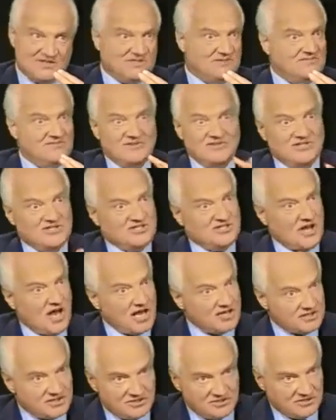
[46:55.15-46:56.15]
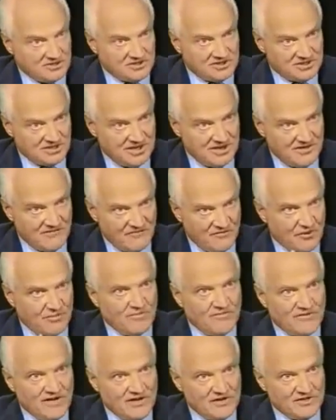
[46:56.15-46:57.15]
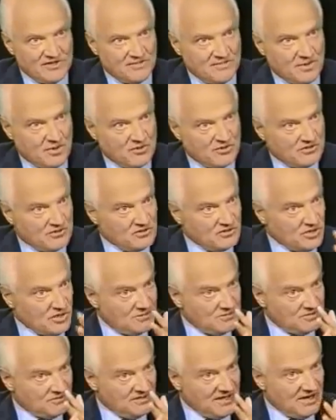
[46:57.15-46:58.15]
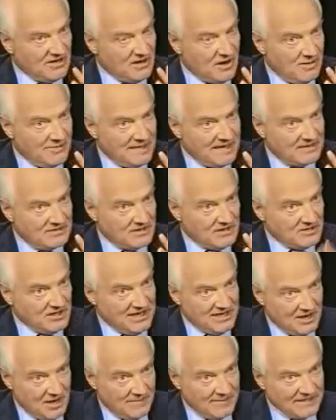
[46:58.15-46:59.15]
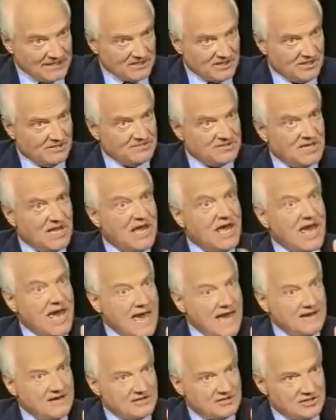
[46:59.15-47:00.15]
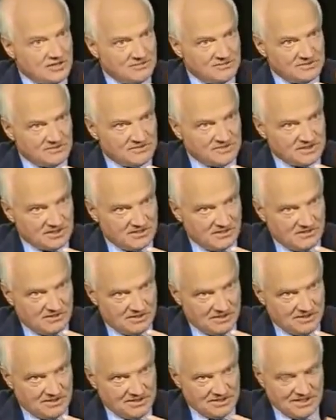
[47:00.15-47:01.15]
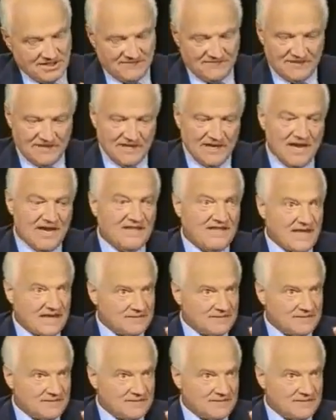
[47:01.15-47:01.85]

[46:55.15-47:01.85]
this disastrous form of energy, both in terms of economic terms and in terms of security and safety.